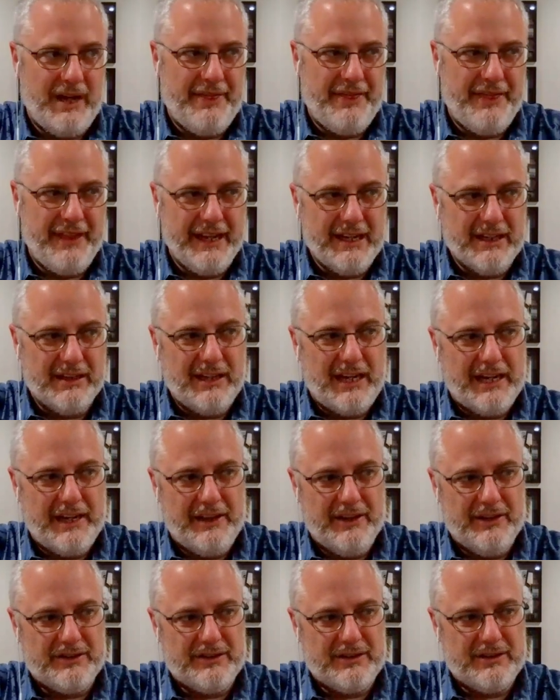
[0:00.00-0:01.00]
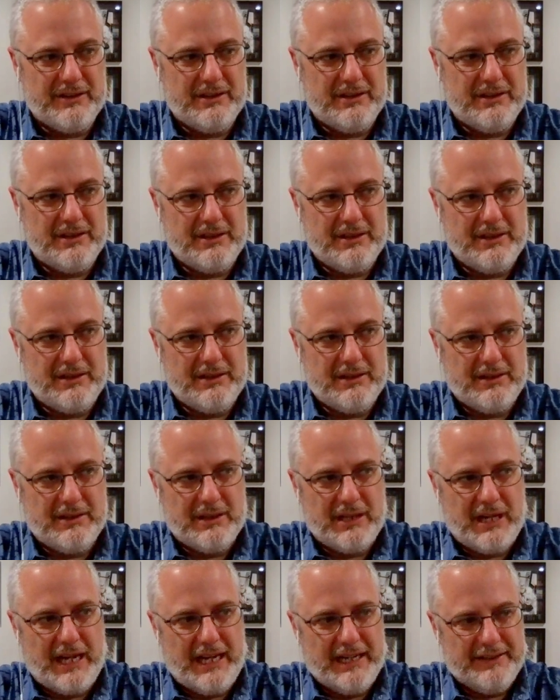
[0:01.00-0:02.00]
think a lot of those
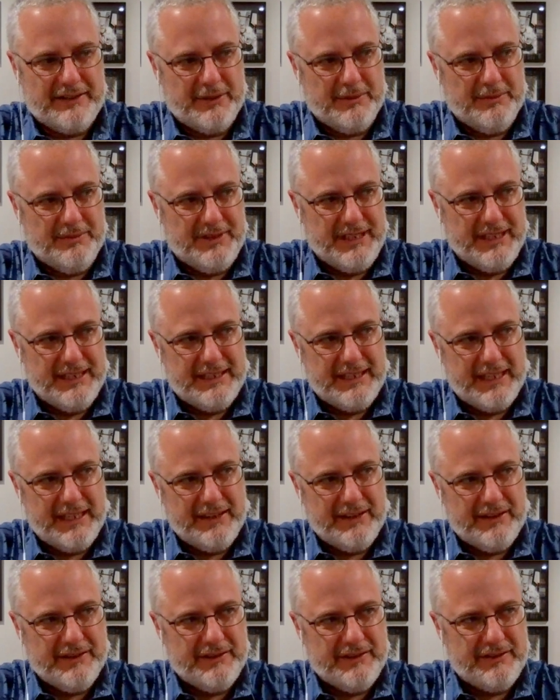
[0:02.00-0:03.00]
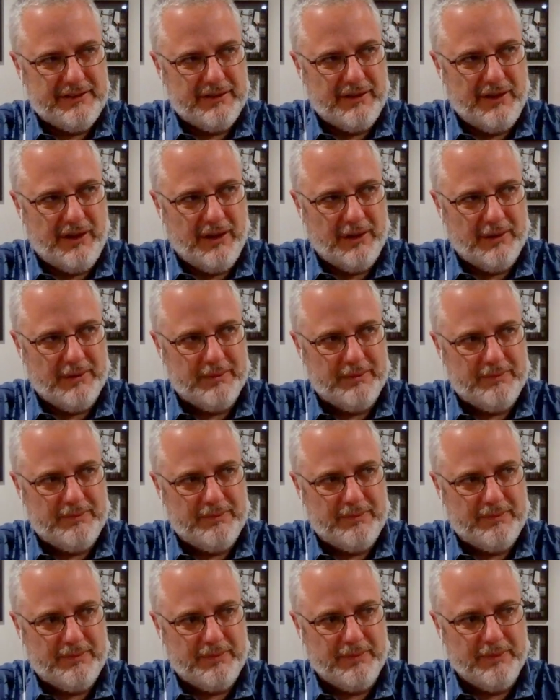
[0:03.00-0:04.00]
costume details are
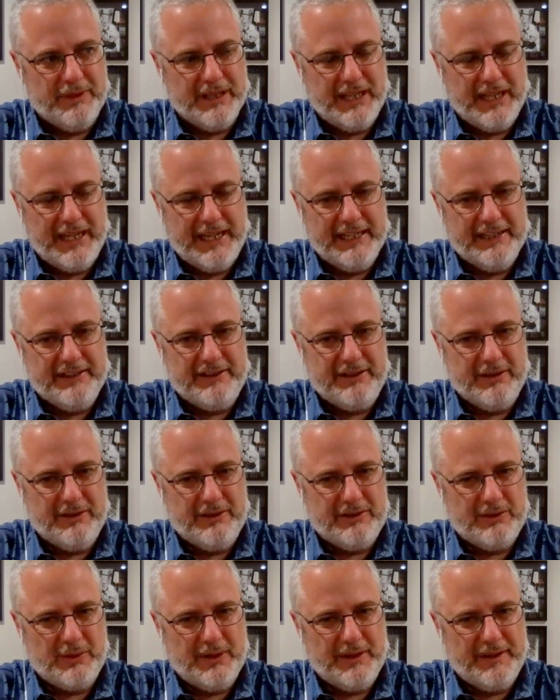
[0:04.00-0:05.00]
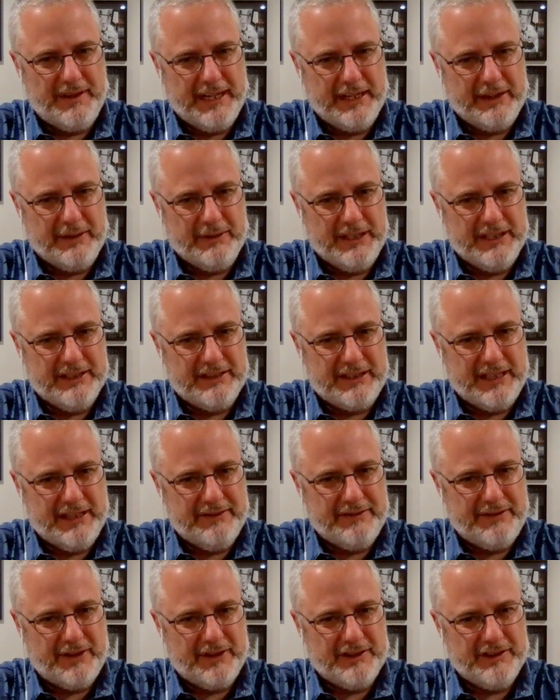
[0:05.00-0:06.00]
related to sort of that green
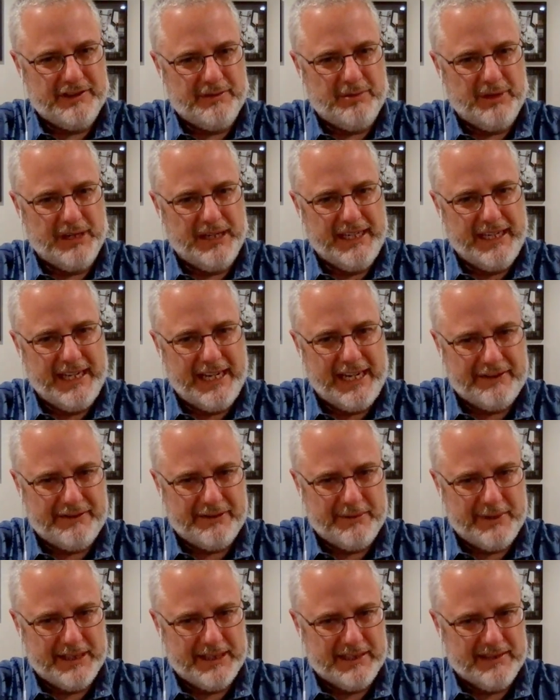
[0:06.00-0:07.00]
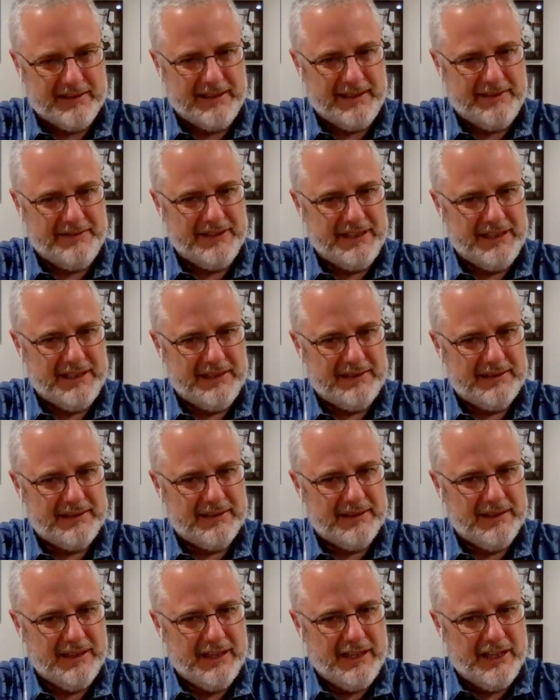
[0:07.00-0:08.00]
skin version of Brainiac from like the
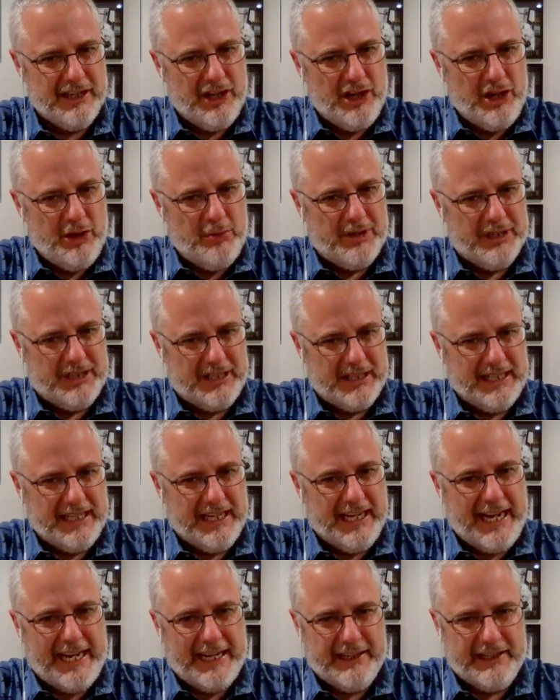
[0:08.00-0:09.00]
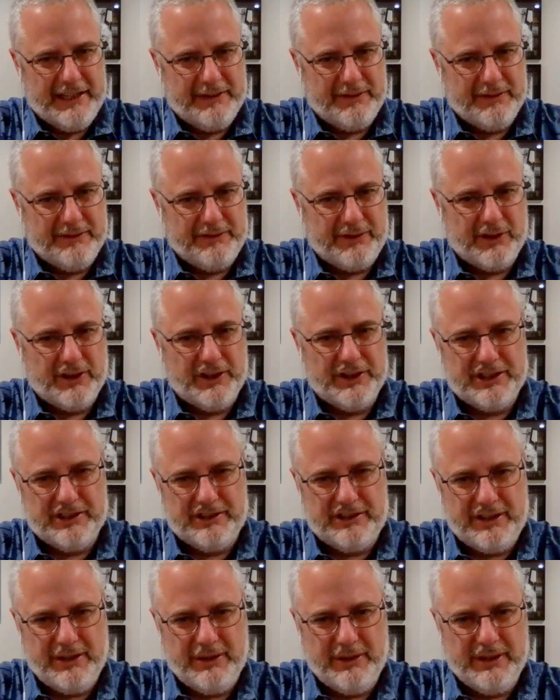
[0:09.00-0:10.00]
70s, but then they added different flourishes
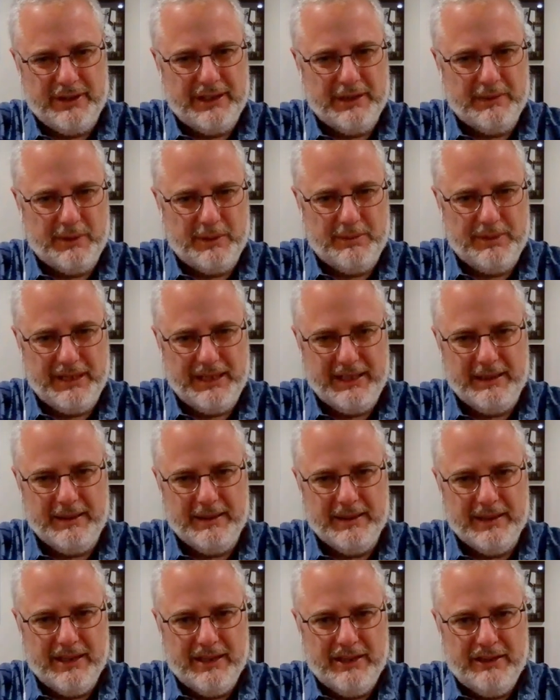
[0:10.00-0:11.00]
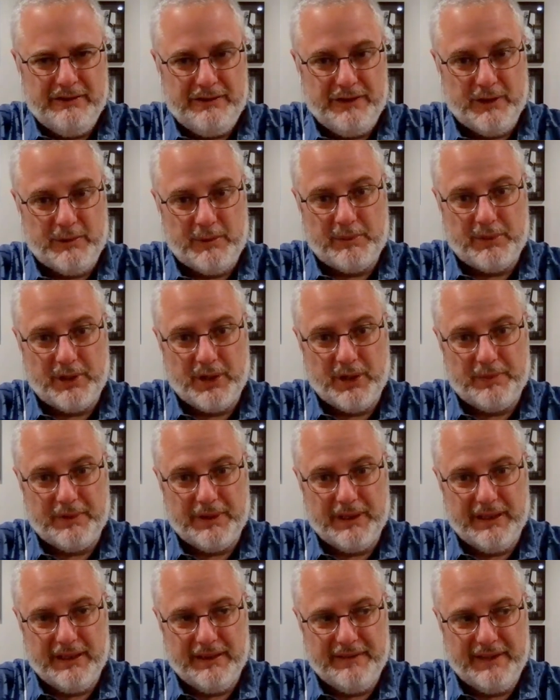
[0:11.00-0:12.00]
to it that would be film
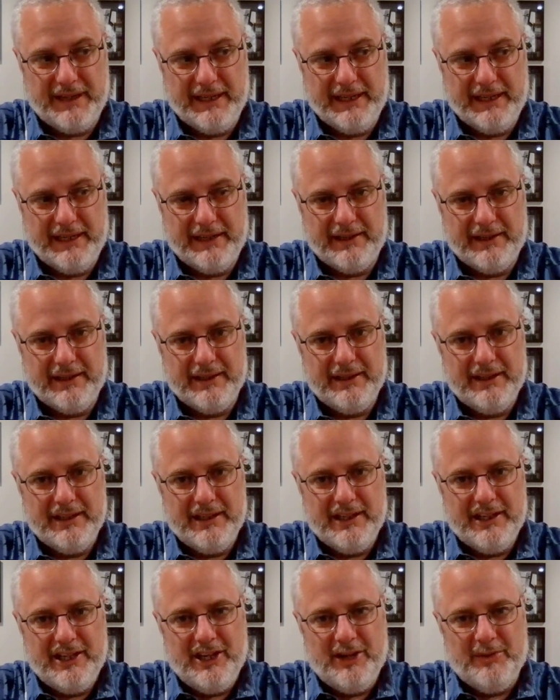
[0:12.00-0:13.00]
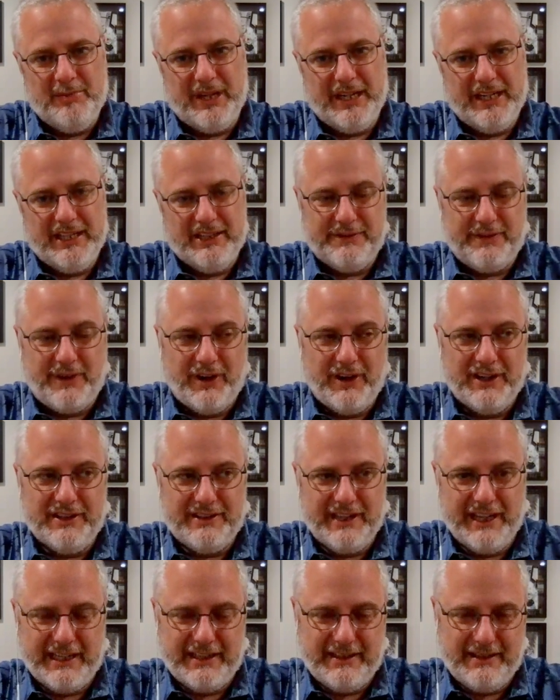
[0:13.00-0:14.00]
appropriate of that era. But as far
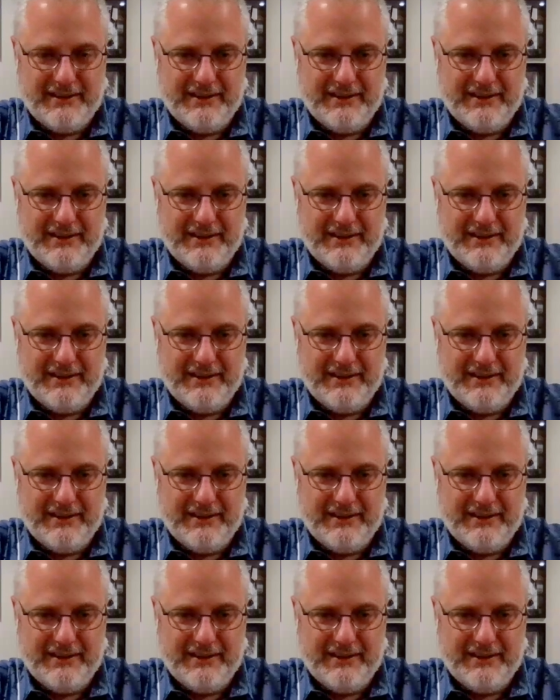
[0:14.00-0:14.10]
as like,